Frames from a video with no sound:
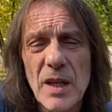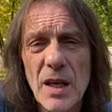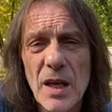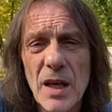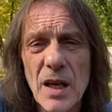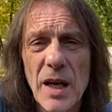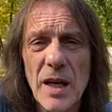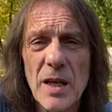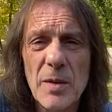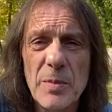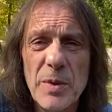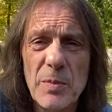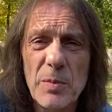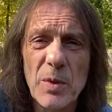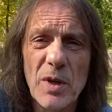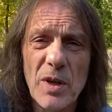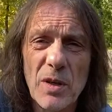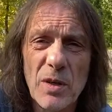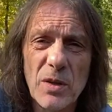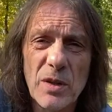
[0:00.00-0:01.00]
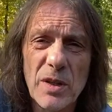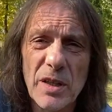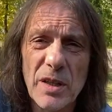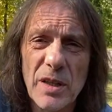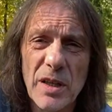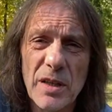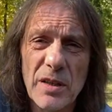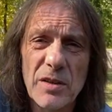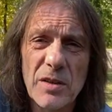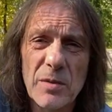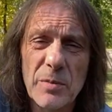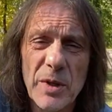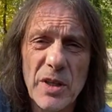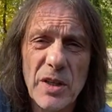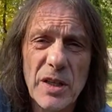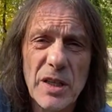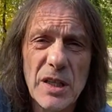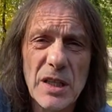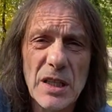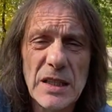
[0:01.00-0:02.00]
and a lot of people are looking that it's
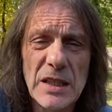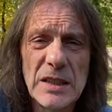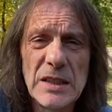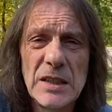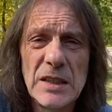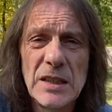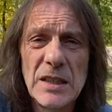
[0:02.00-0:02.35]
America.